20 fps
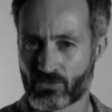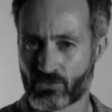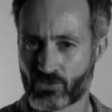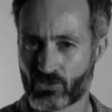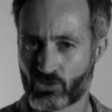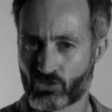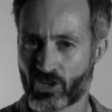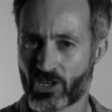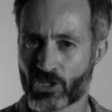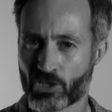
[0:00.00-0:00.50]

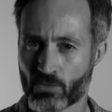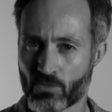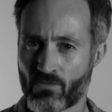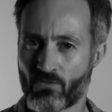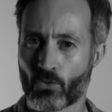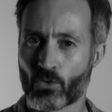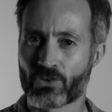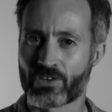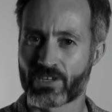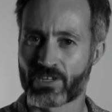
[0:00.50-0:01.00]
trying to
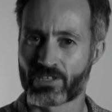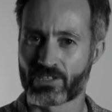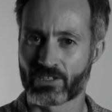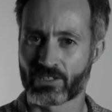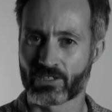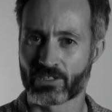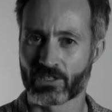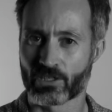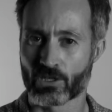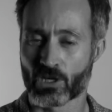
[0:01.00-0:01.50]
avoid
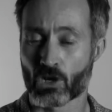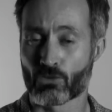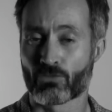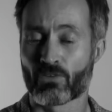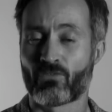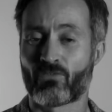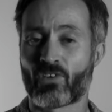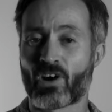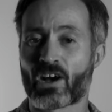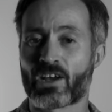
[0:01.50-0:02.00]
eating a
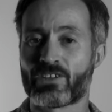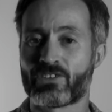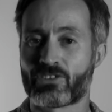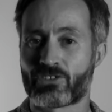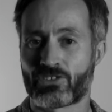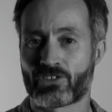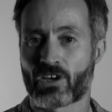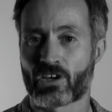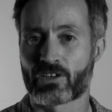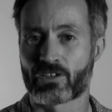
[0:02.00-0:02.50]
refined
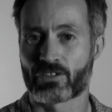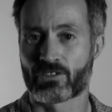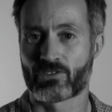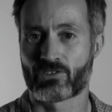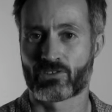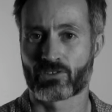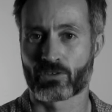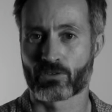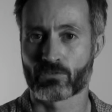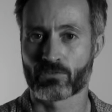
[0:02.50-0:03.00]
diet.
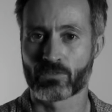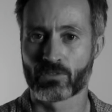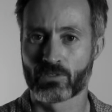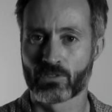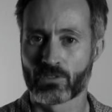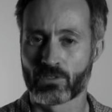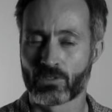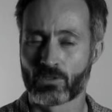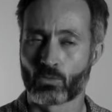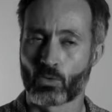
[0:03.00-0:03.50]
So
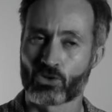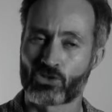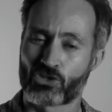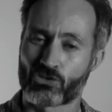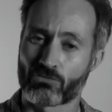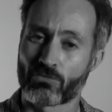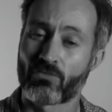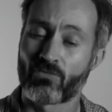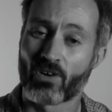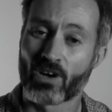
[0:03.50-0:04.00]
what's
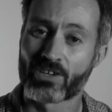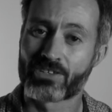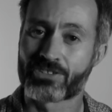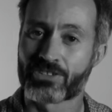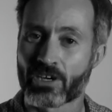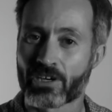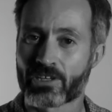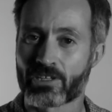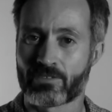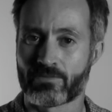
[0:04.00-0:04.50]
a refined
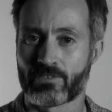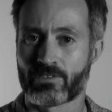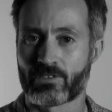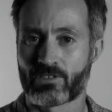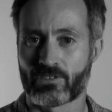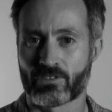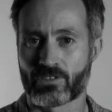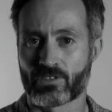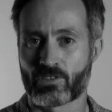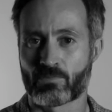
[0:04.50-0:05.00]
diet?
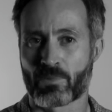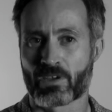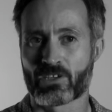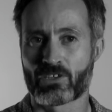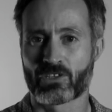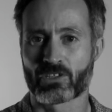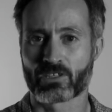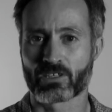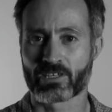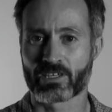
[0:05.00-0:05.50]
It's
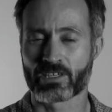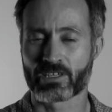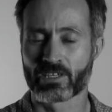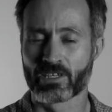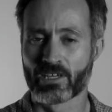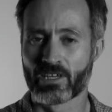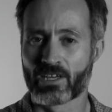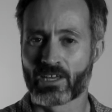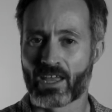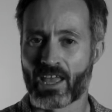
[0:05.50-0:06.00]
basically
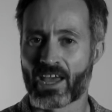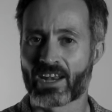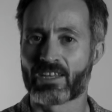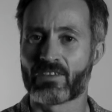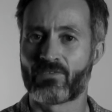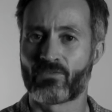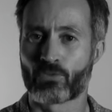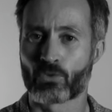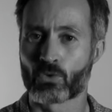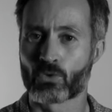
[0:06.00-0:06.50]
any
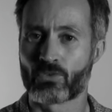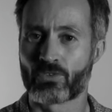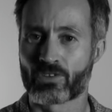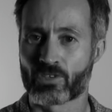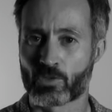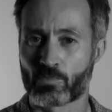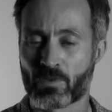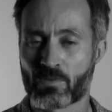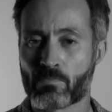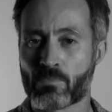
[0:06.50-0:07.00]
food
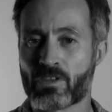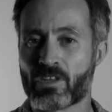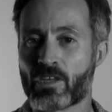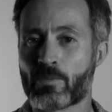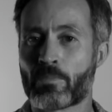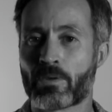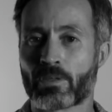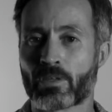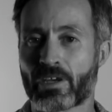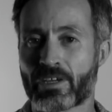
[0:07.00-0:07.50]
that's been
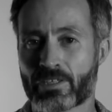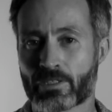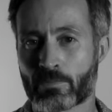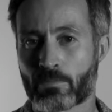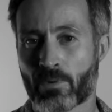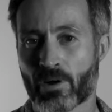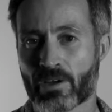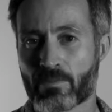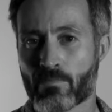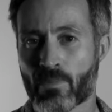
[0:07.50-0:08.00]
manipulated
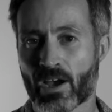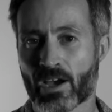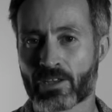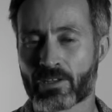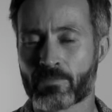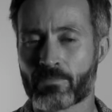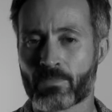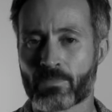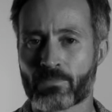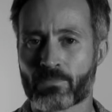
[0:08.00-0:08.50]
by
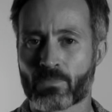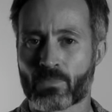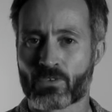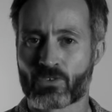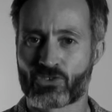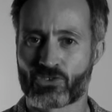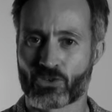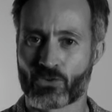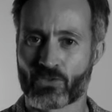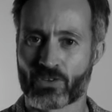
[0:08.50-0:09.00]
man
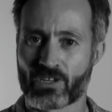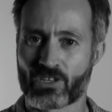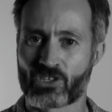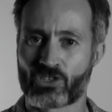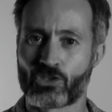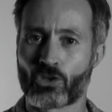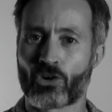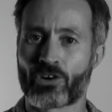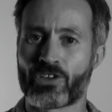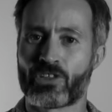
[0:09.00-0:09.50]
so that it's
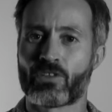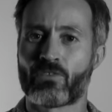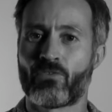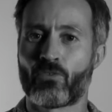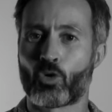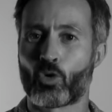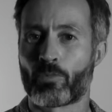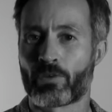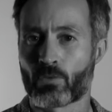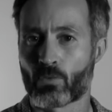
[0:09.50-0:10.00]
not in the
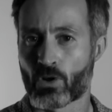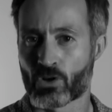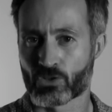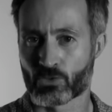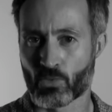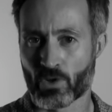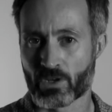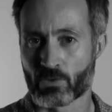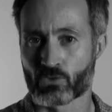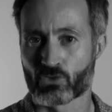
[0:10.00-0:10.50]
form it was
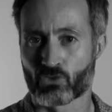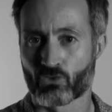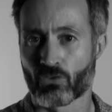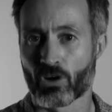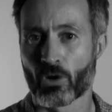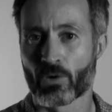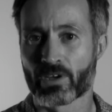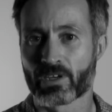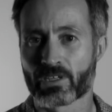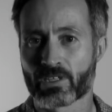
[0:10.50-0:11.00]
when it was
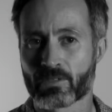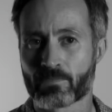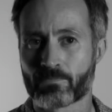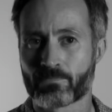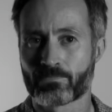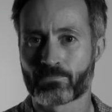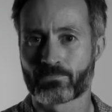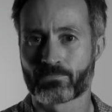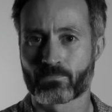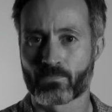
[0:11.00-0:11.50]
growing.
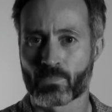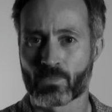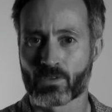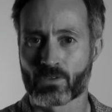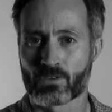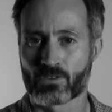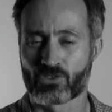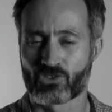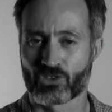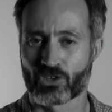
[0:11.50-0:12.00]

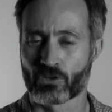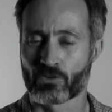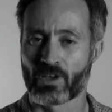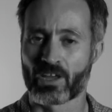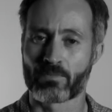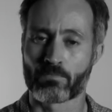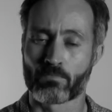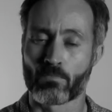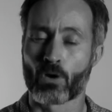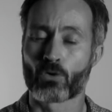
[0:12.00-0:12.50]
So,
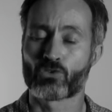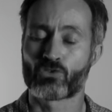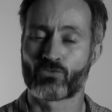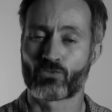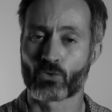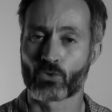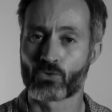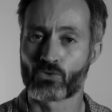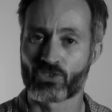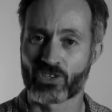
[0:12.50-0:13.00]
and most
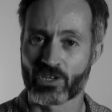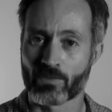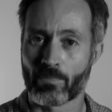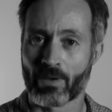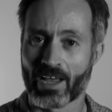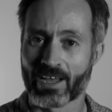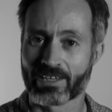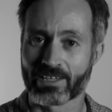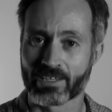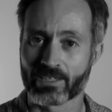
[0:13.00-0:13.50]
foods in a
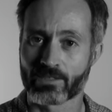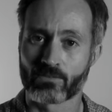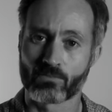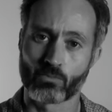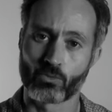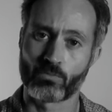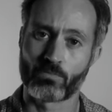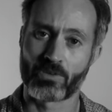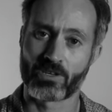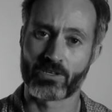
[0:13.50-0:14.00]
packet
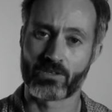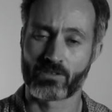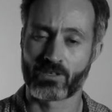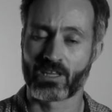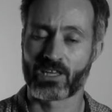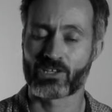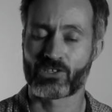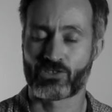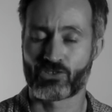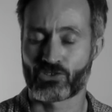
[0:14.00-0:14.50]
would be
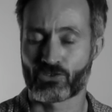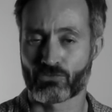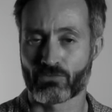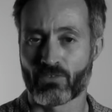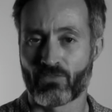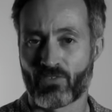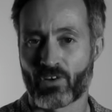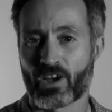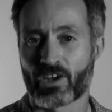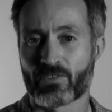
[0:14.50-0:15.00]
classed as a
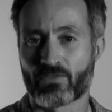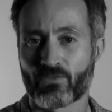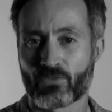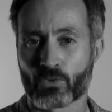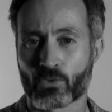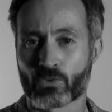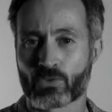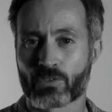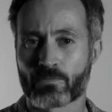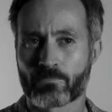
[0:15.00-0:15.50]
refined
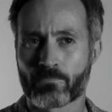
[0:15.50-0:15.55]
food.